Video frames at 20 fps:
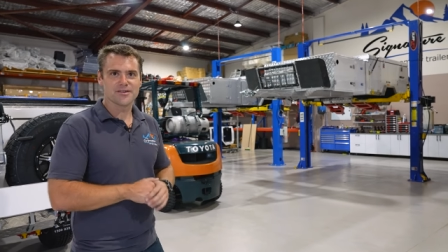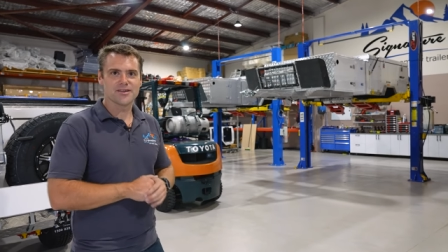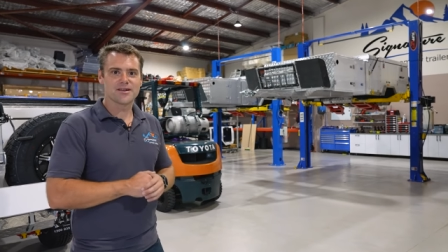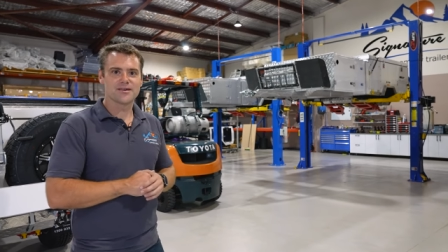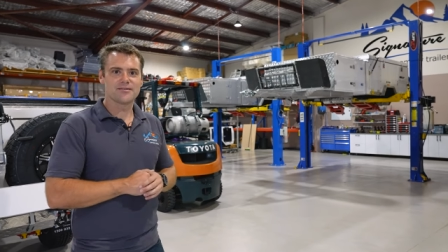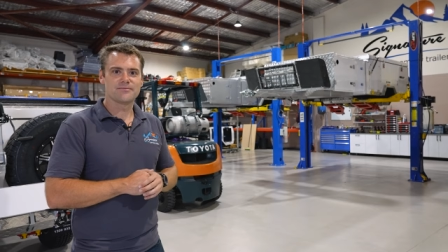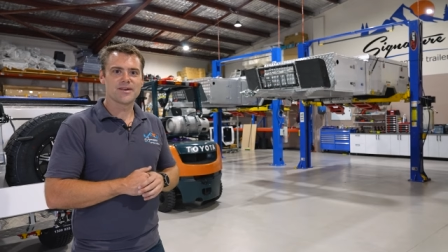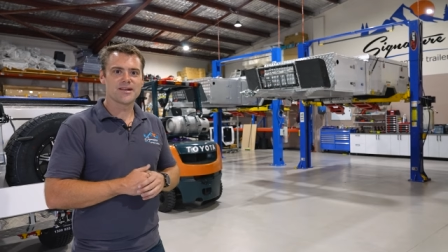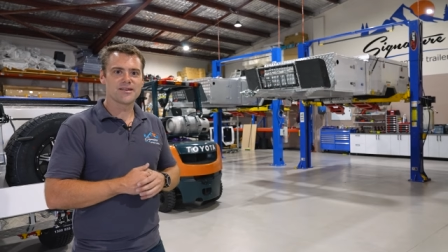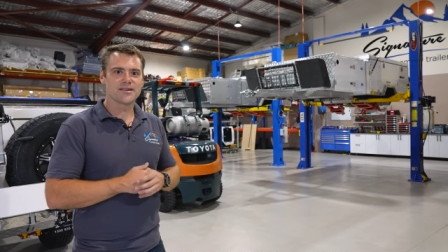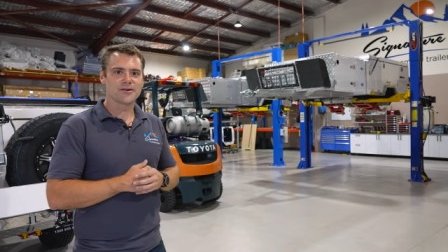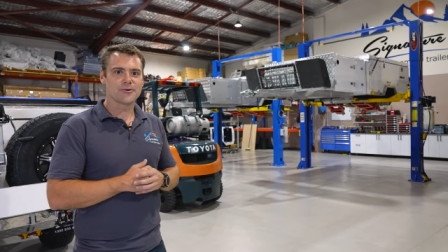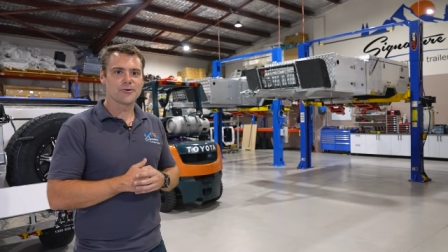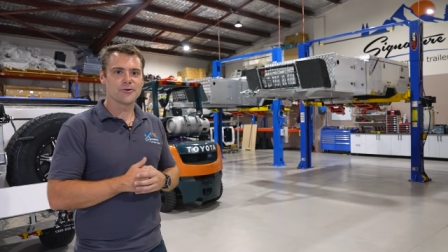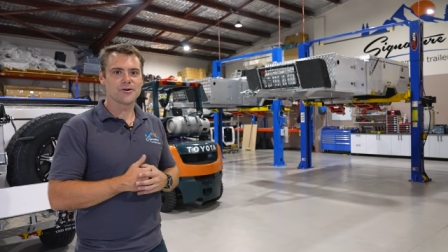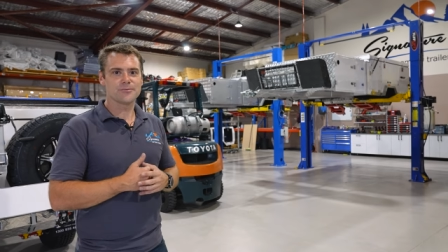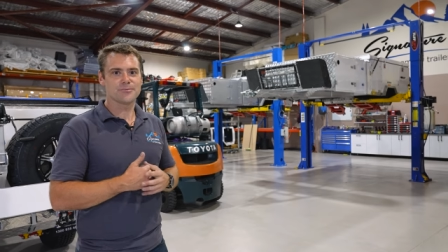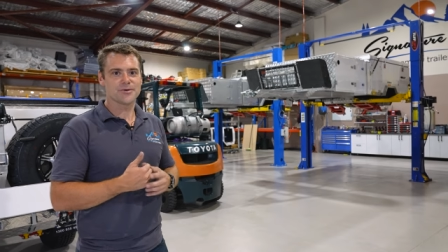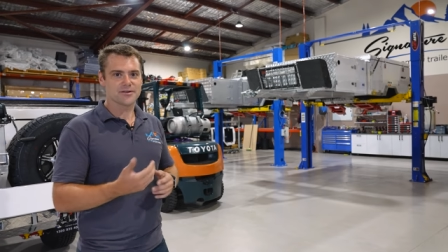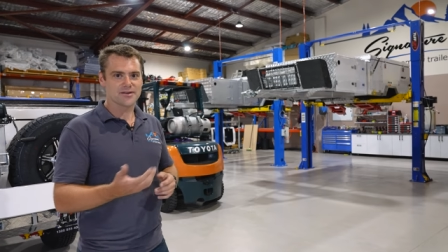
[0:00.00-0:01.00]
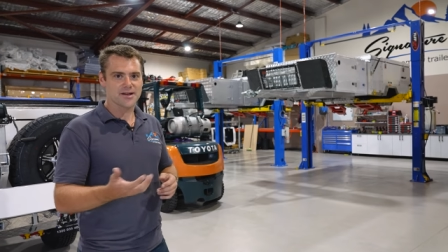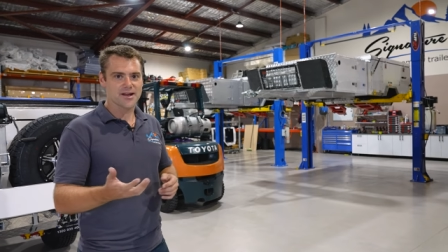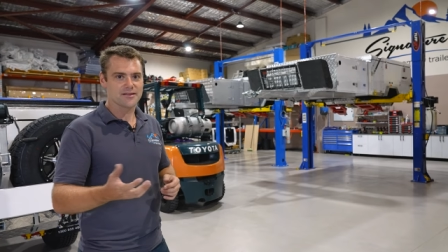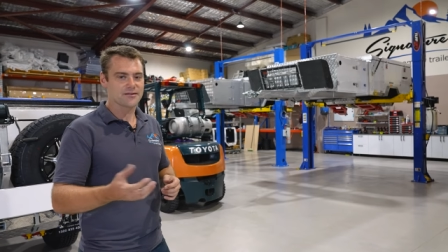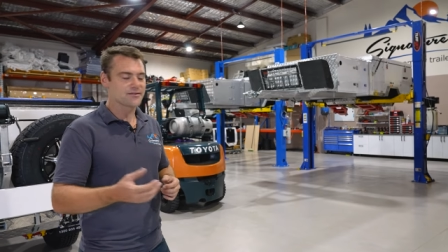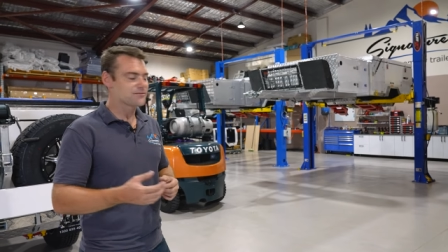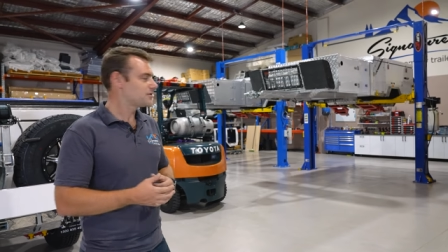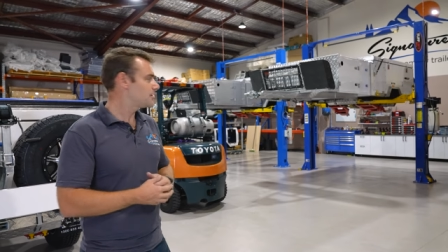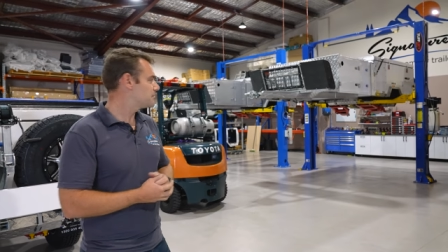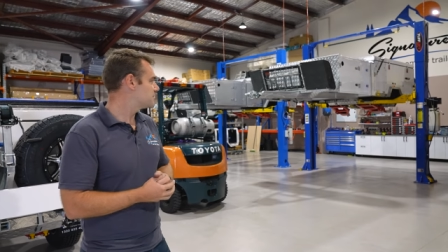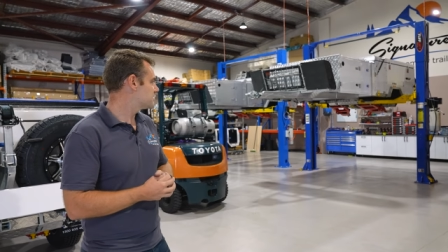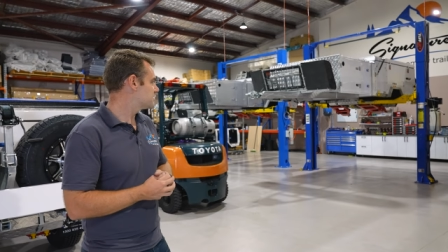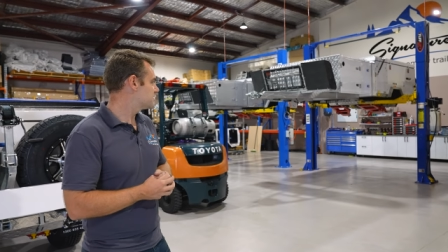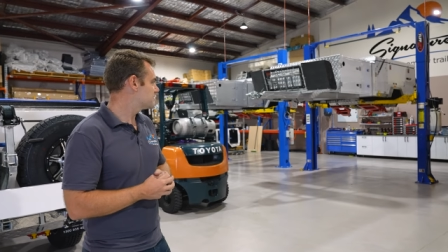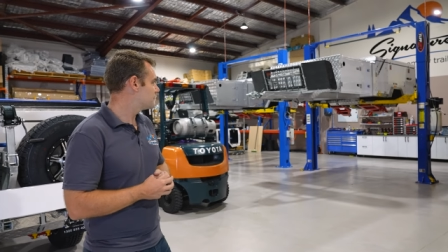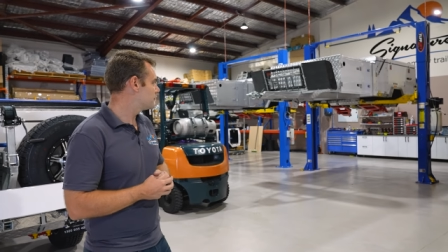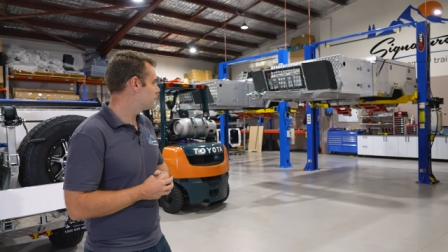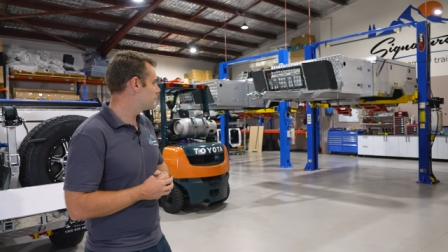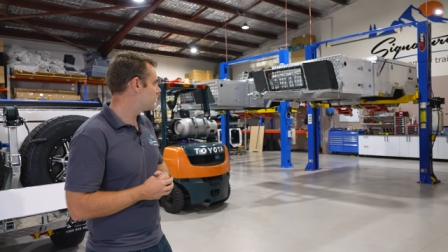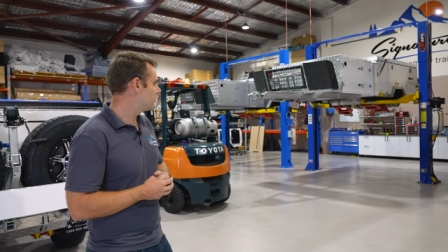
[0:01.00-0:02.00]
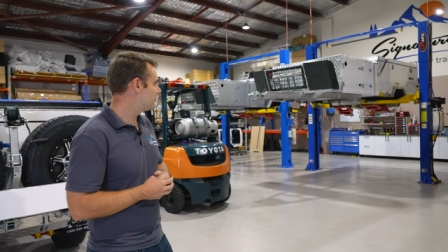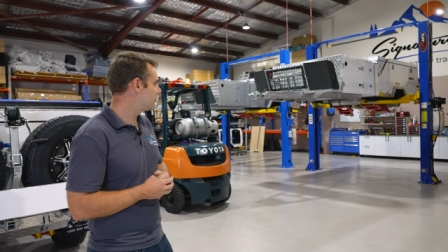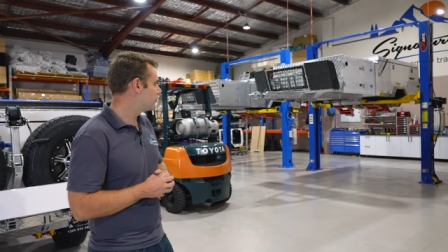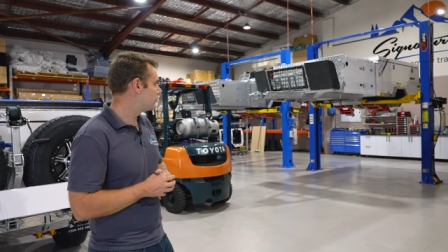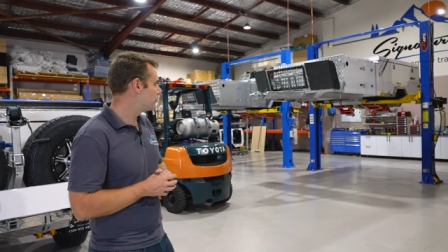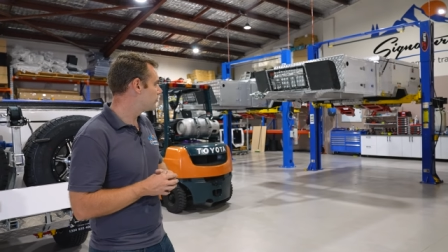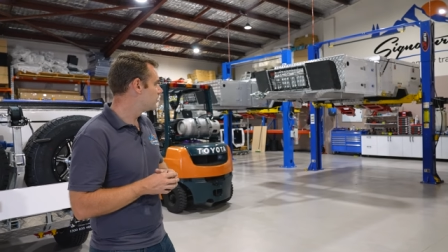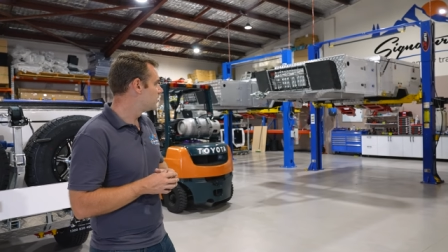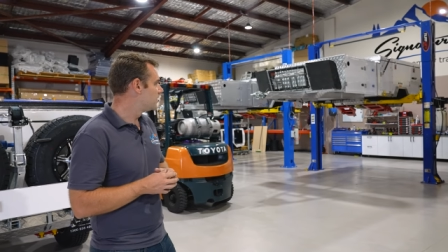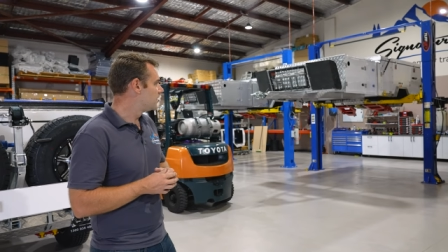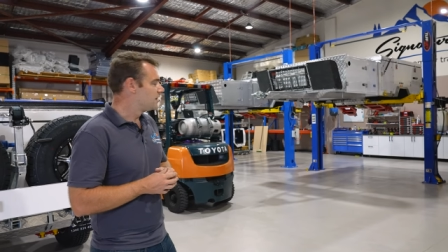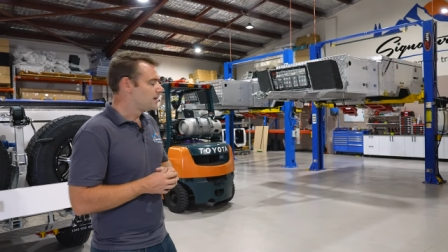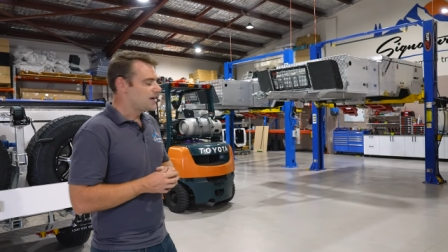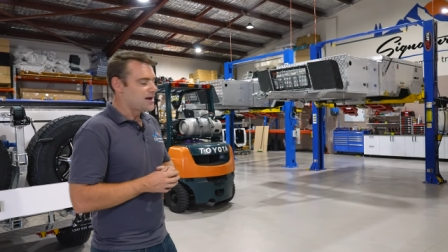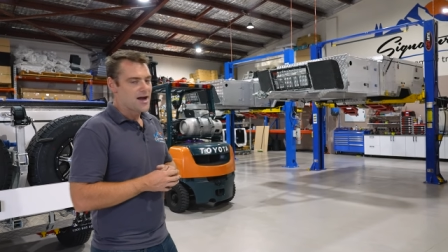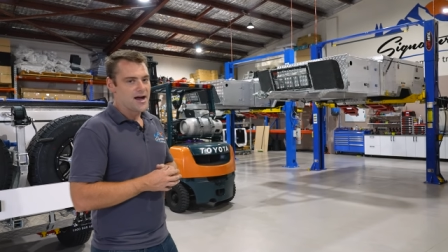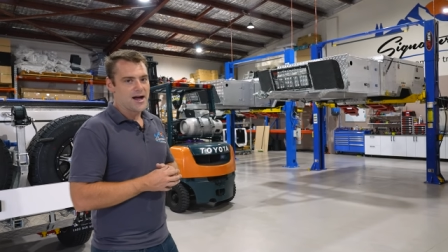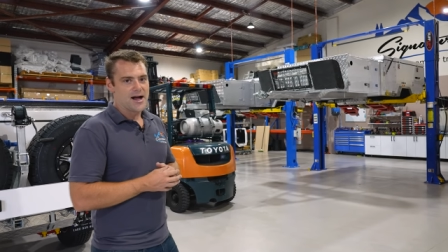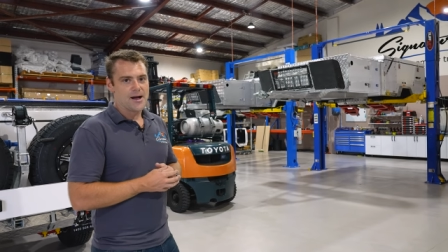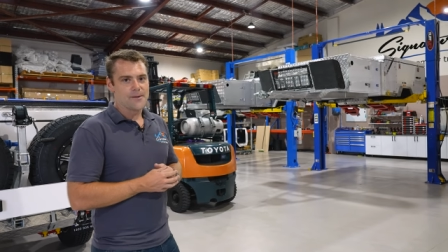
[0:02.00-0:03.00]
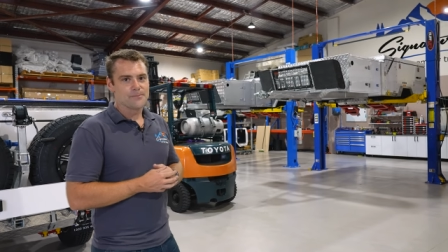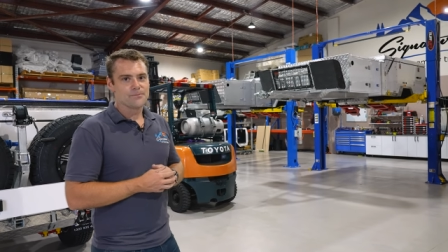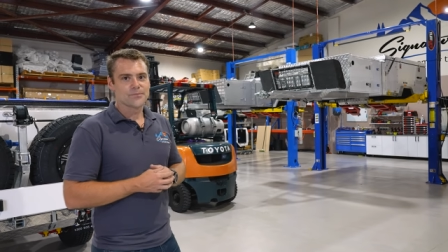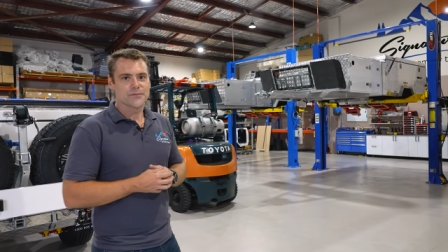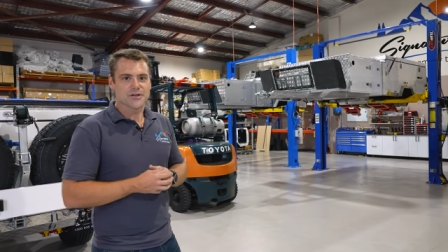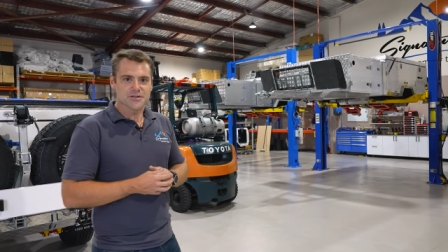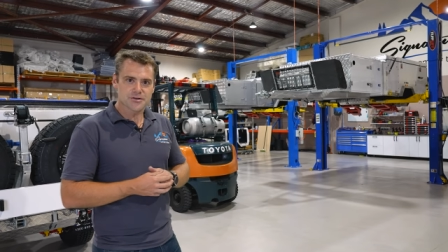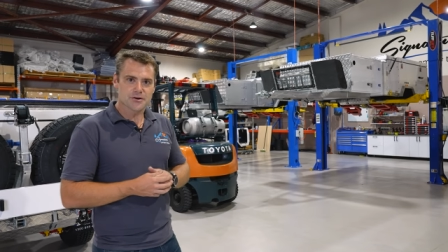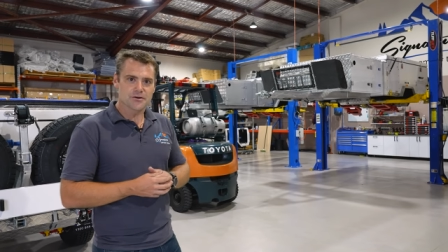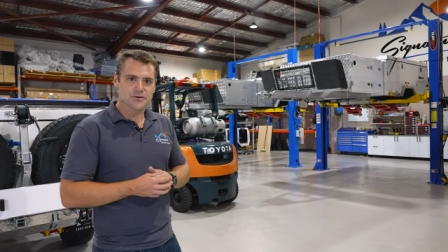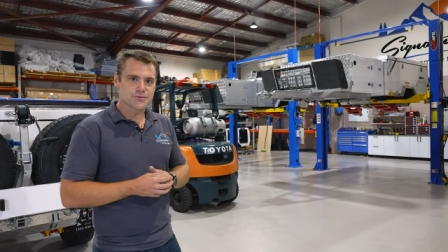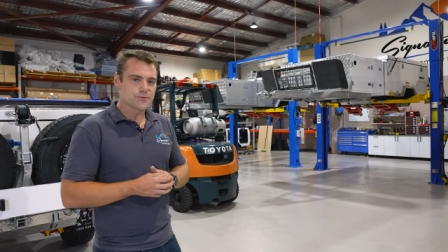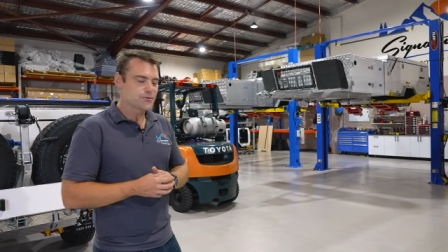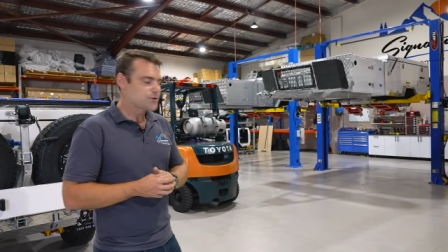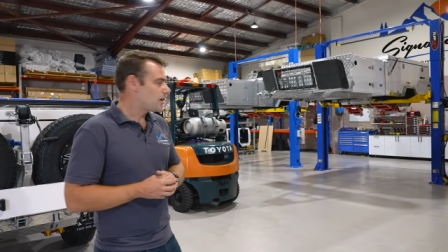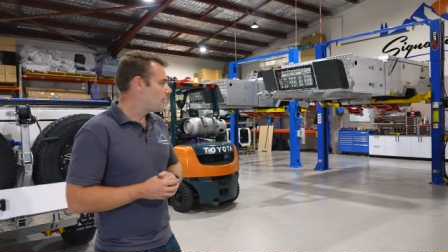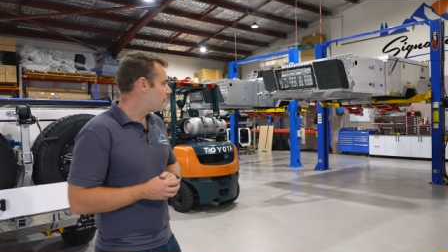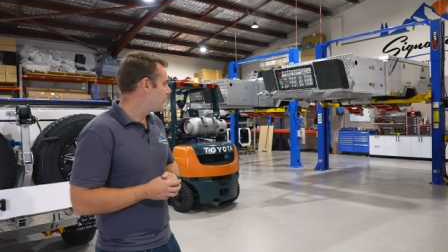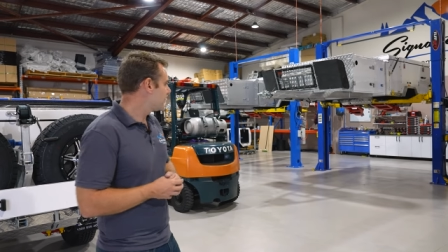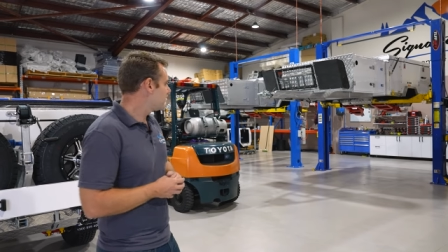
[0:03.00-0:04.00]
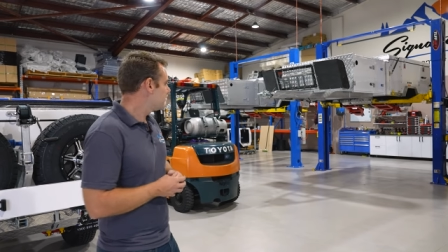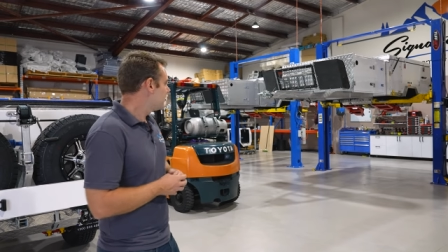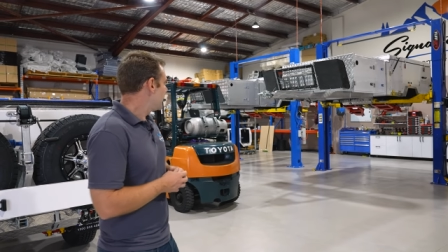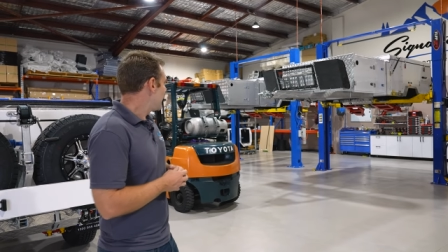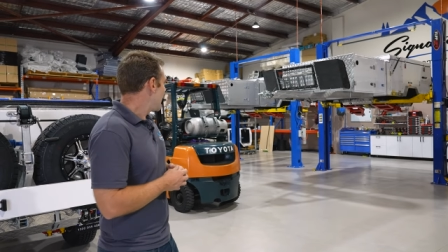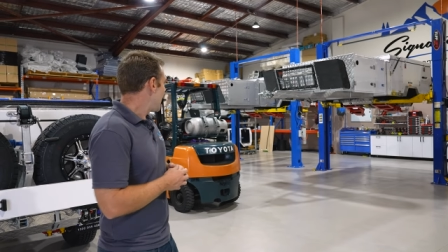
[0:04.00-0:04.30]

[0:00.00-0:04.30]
in the, in the corner, but yeah, the Dobinson 4x4 um, shocks all go in.